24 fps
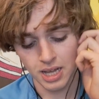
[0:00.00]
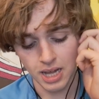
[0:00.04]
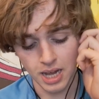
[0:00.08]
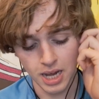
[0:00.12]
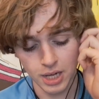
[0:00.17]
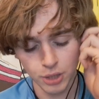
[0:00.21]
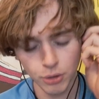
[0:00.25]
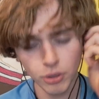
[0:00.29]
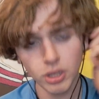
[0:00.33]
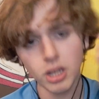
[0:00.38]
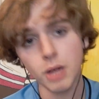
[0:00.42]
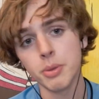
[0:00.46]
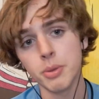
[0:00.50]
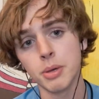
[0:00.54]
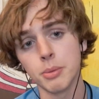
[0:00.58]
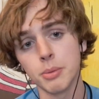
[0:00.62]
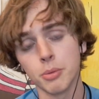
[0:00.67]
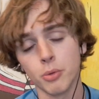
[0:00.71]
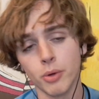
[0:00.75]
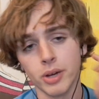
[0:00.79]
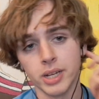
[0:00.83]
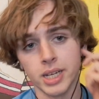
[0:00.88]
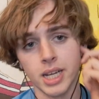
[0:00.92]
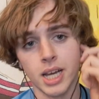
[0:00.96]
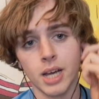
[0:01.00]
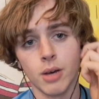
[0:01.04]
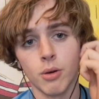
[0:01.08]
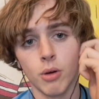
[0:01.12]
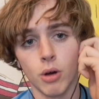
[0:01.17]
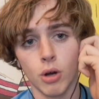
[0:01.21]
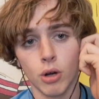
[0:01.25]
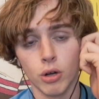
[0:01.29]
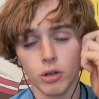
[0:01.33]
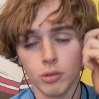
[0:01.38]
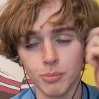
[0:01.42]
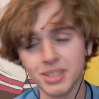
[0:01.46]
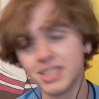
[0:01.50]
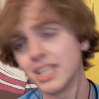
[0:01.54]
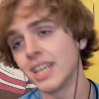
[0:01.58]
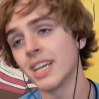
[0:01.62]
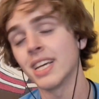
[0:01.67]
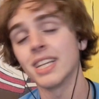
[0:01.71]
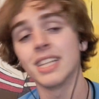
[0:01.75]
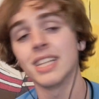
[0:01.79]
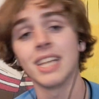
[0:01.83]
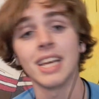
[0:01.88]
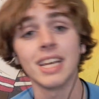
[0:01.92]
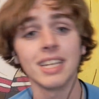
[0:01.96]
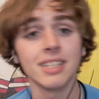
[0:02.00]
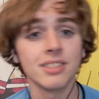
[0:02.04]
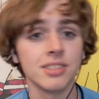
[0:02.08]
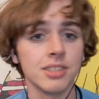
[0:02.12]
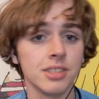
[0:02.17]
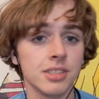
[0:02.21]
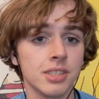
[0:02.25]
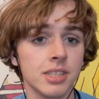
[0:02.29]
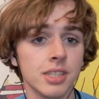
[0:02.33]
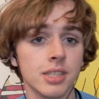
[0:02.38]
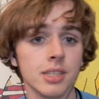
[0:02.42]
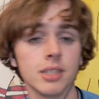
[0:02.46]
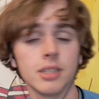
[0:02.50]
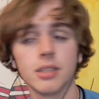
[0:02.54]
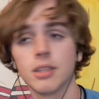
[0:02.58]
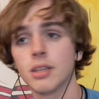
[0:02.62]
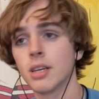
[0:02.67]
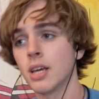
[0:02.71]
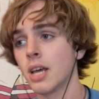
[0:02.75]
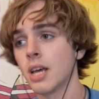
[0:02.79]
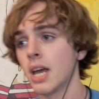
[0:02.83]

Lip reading: I know a lot of people right now are going to be taking the ACT,